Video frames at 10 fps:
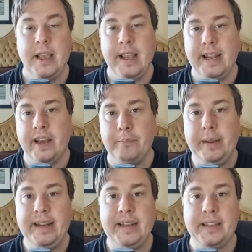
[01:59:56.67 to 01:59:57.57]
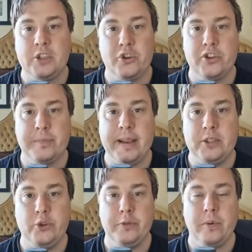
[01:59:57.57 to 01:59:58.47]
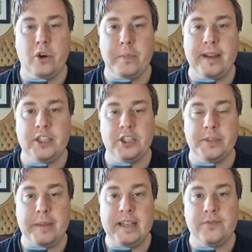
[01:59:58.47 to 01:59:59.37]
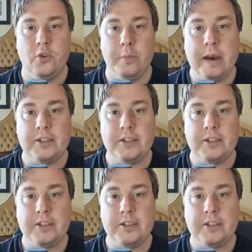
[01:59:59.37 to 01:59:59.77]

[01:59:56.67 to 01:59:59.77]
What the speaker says: and I've been in the search-based YouTube automation space for about